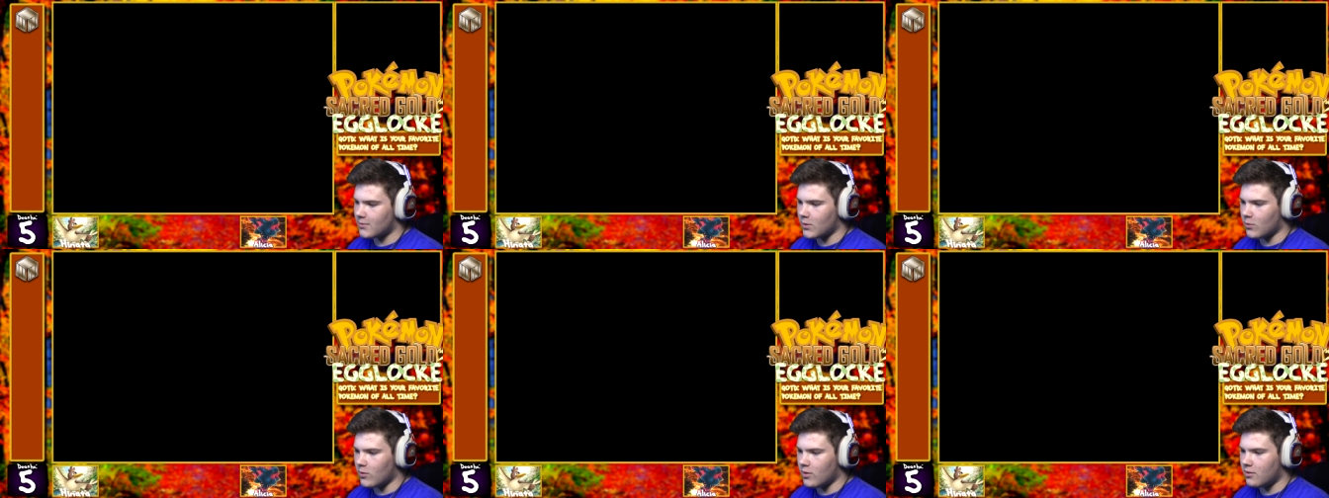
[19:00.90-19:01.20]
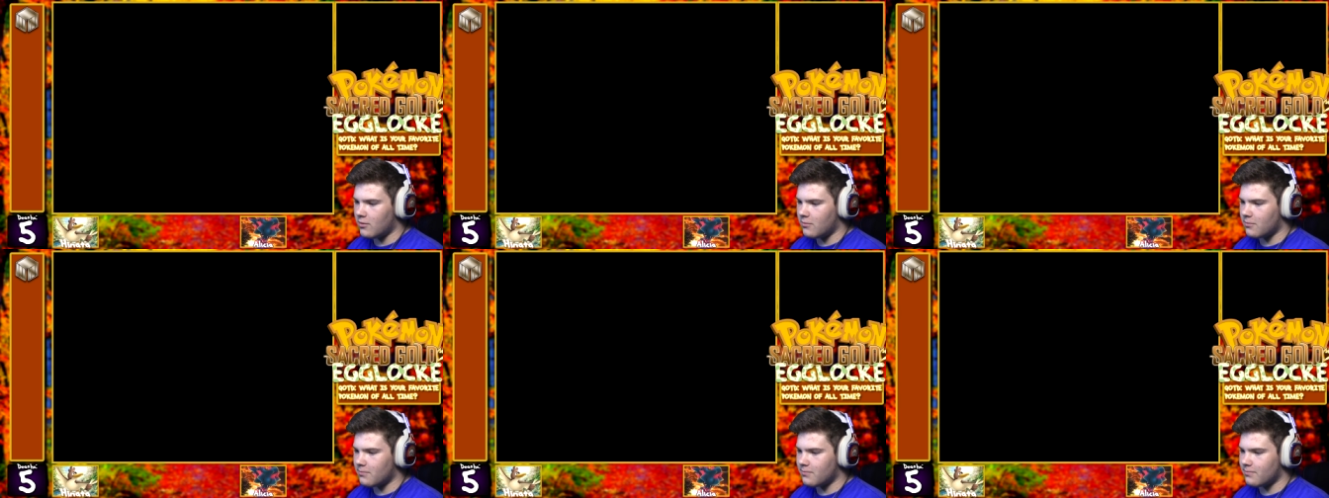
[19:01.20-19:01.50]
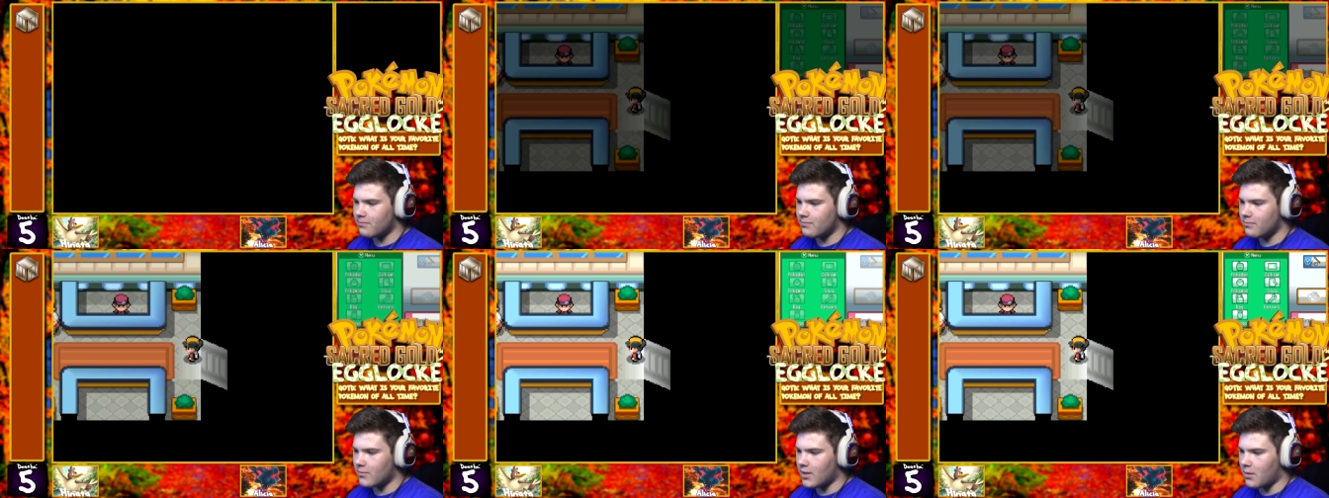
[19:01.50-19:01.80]
Well,
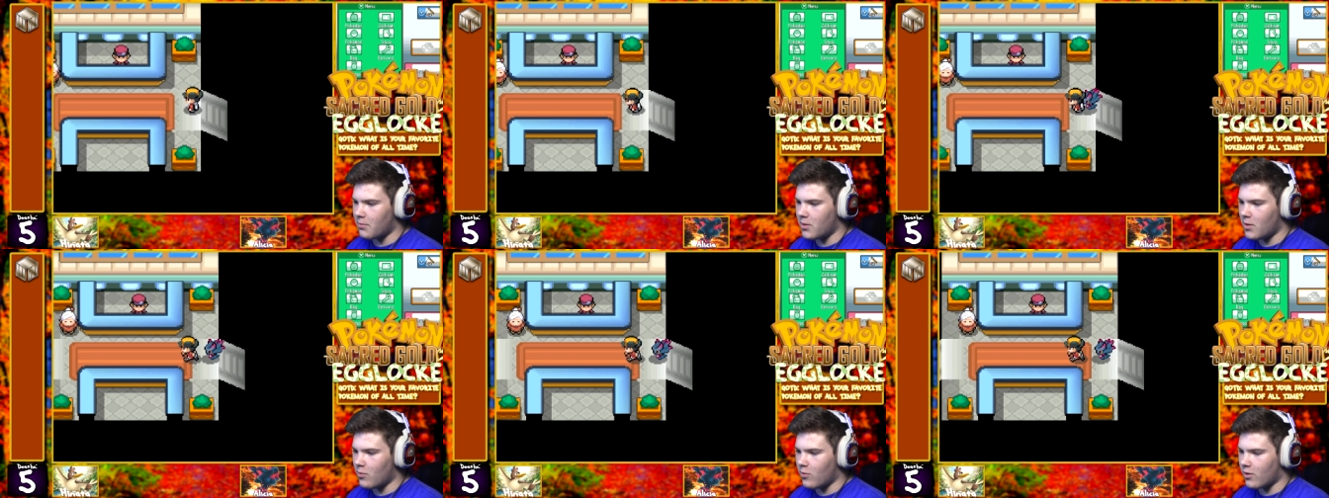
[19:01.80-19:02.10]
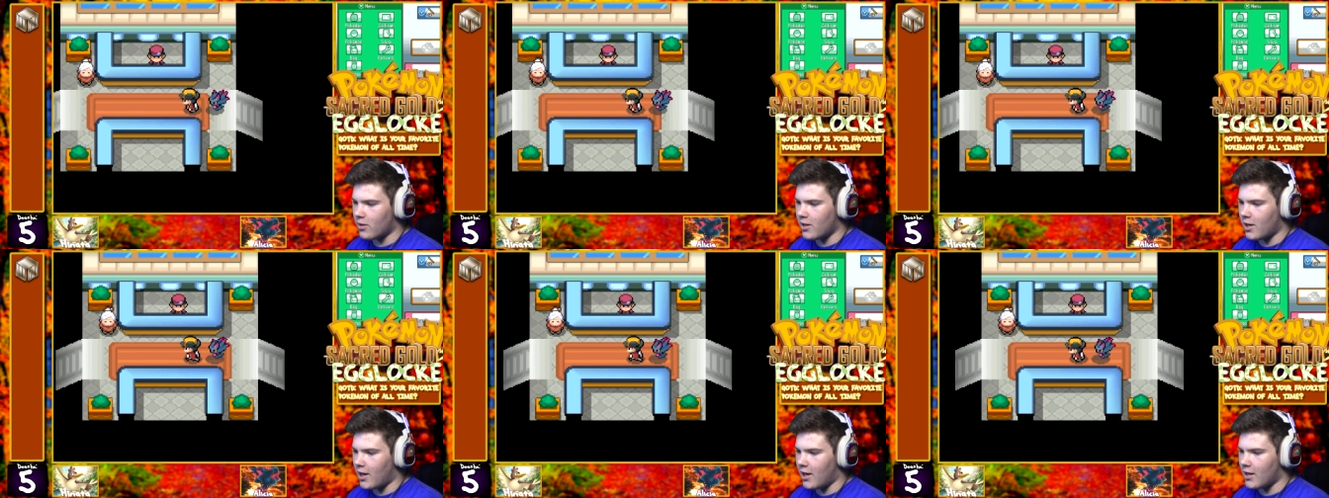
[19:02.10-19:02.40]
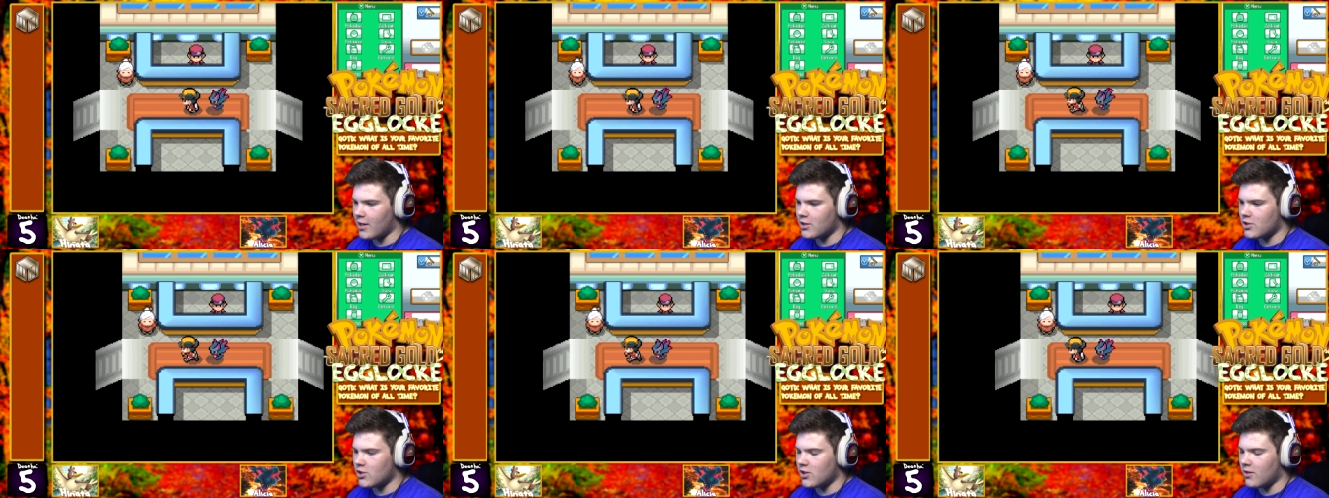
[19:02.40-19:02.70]
I mean, we're gonna
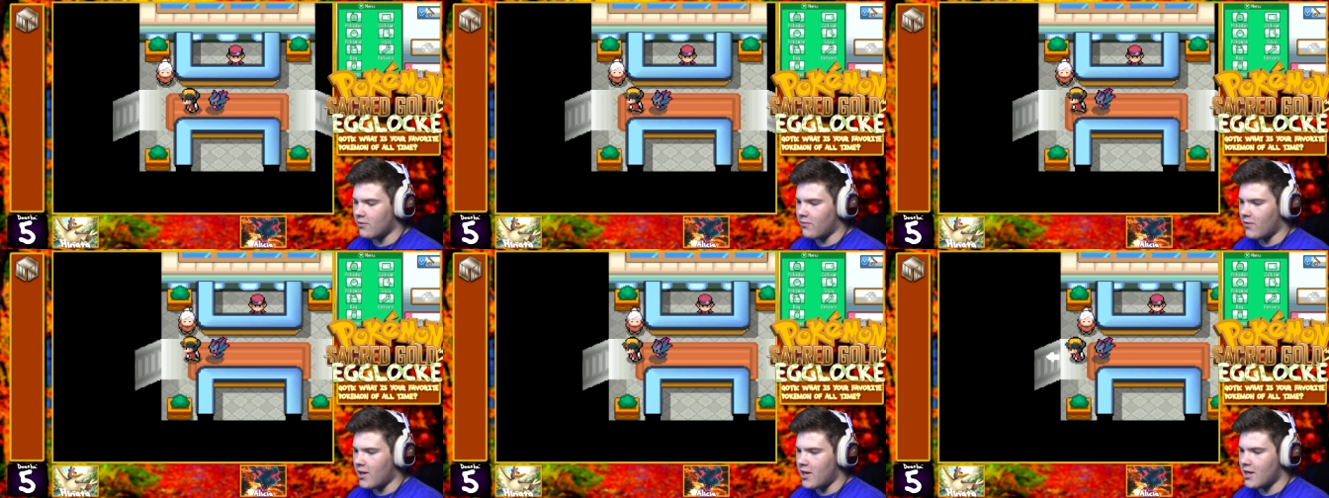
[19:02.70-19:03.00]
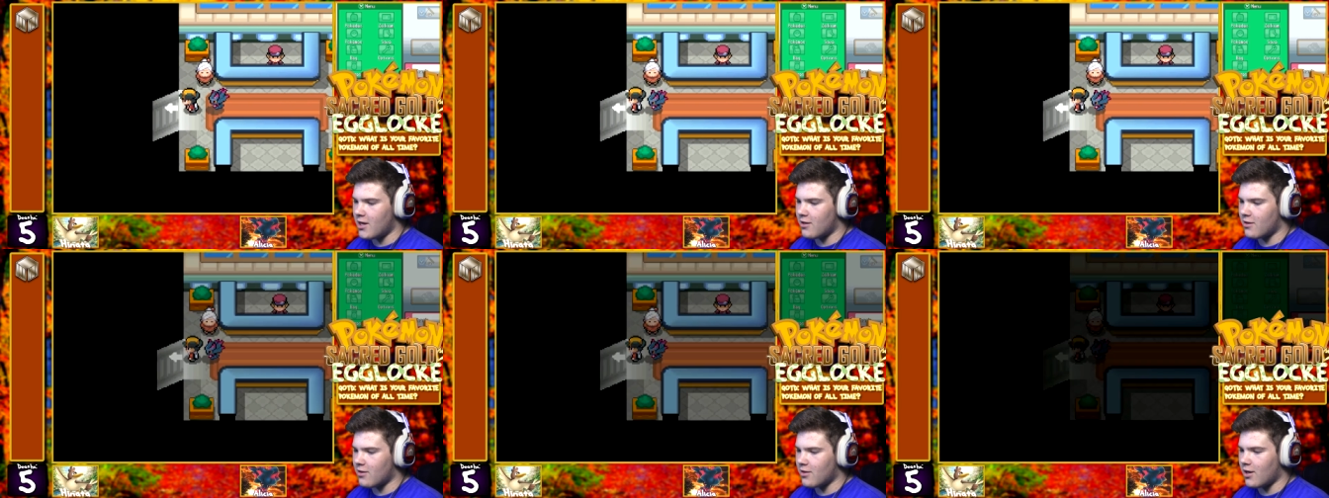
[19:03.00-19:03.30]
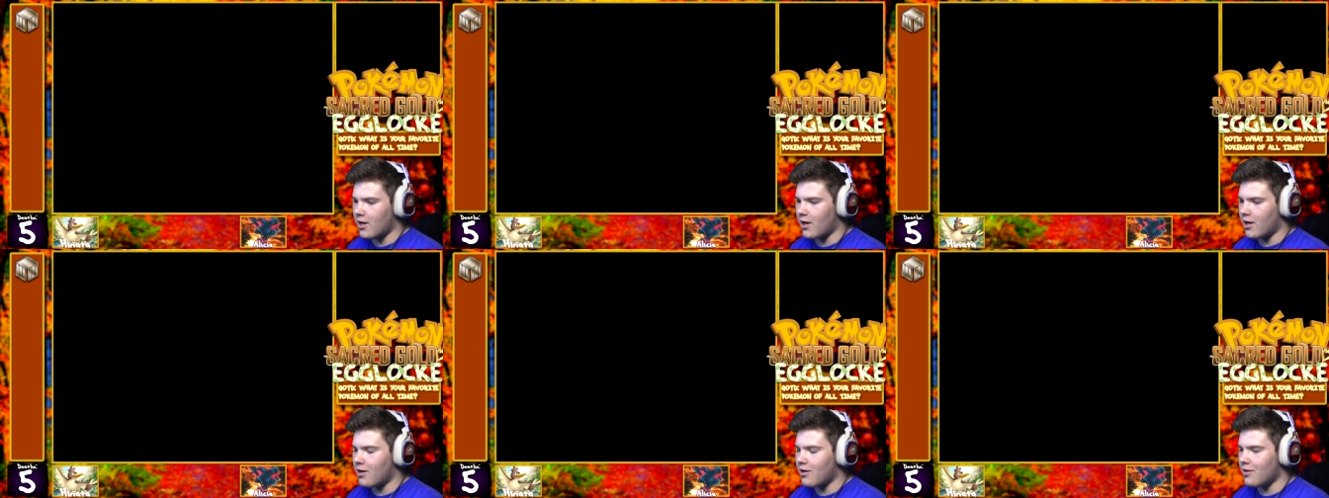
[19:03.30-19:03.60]
hatch enough eggs
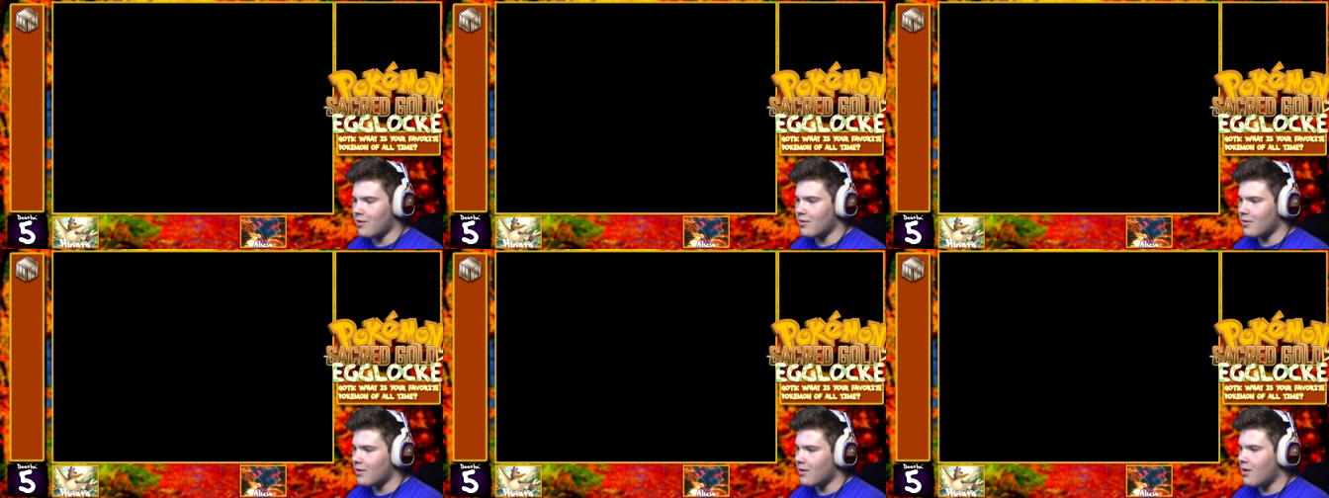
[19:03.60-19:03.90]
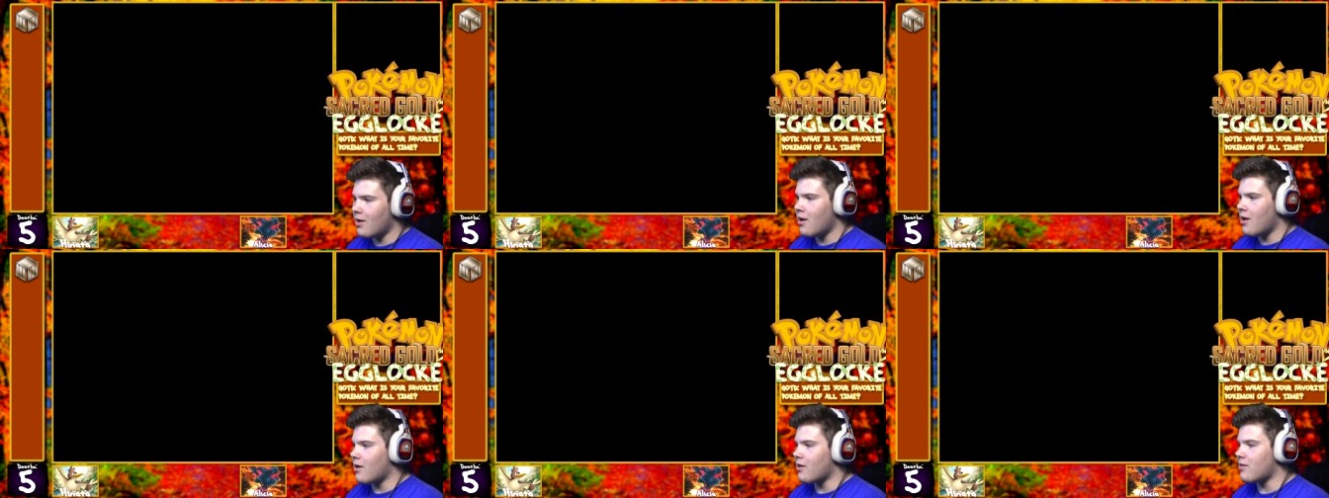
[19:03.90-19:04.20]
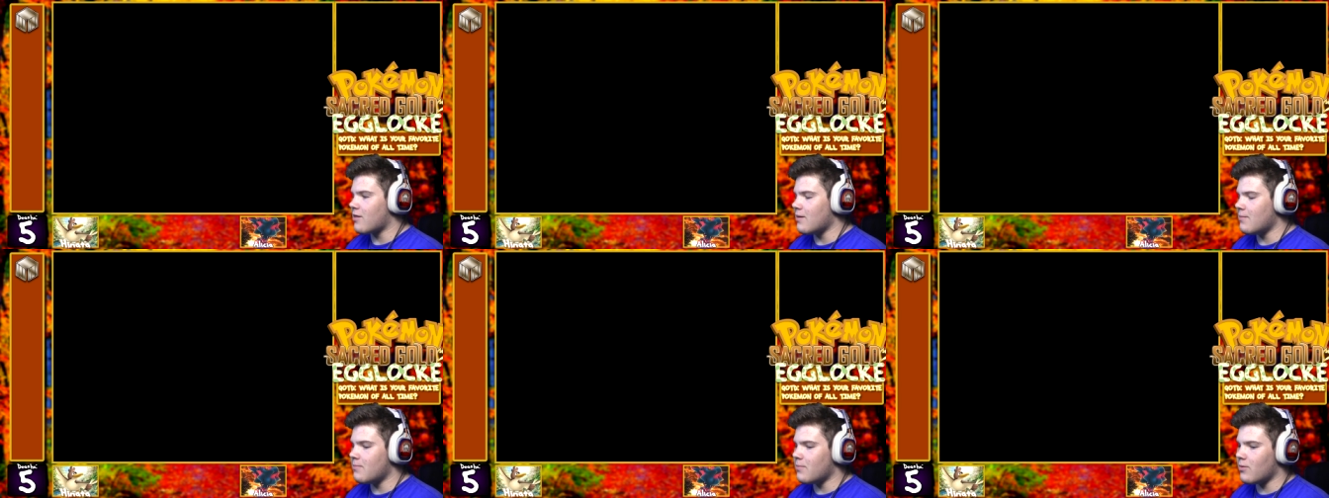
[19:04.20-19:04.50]
that I could
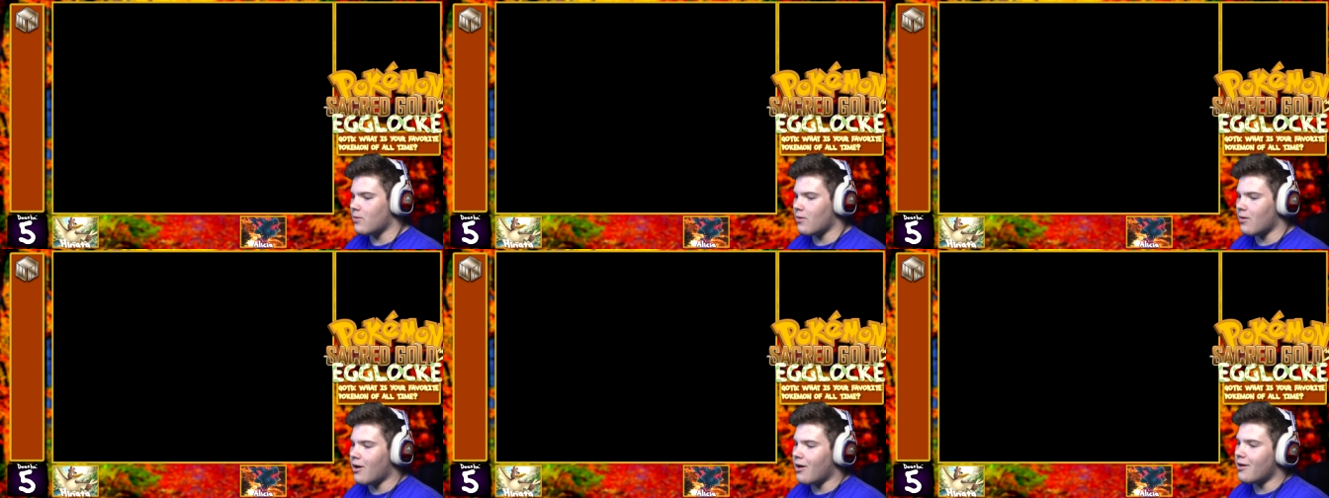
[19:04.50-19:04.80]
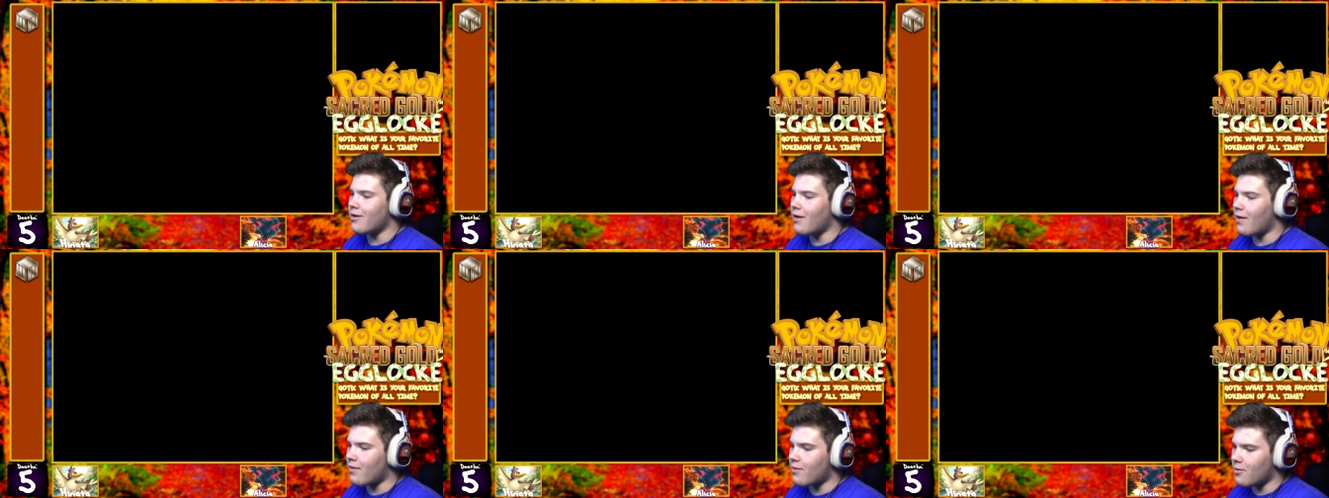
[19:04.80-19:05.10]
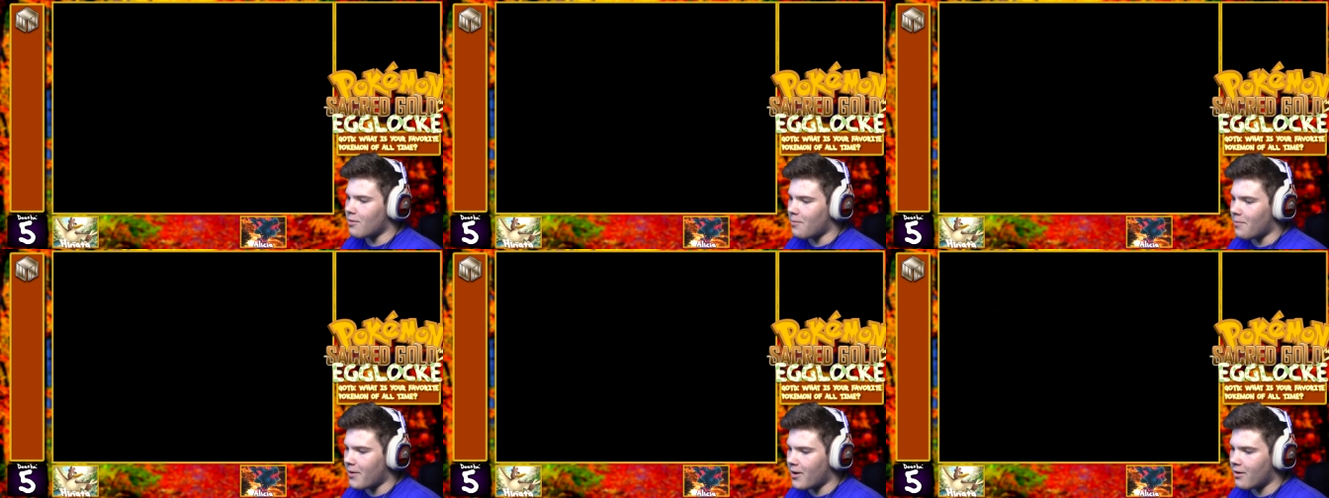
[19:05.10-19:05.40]
assemble
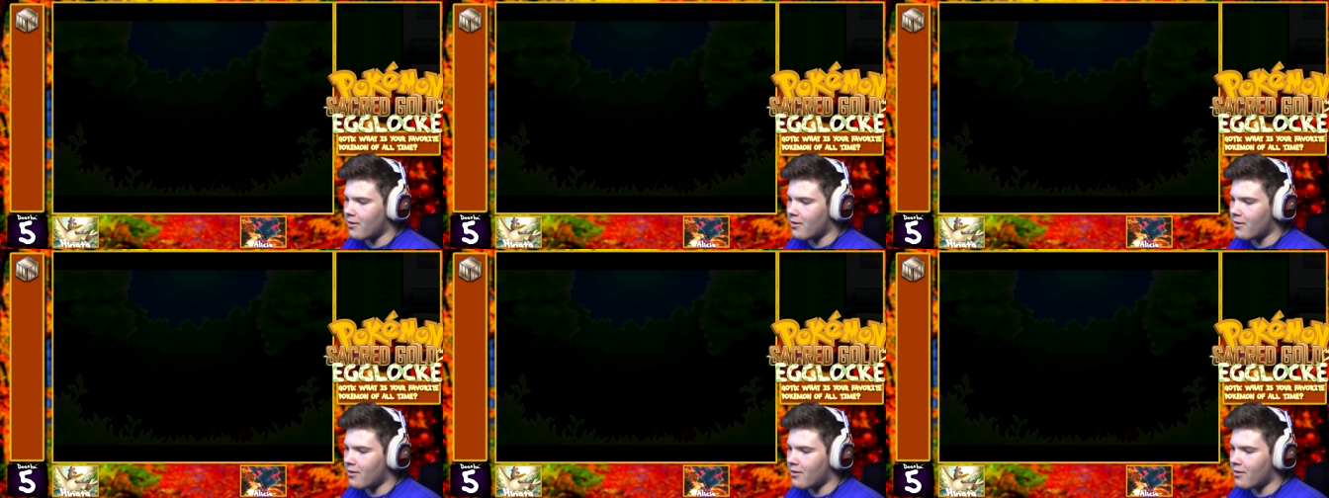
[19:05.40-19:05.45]
another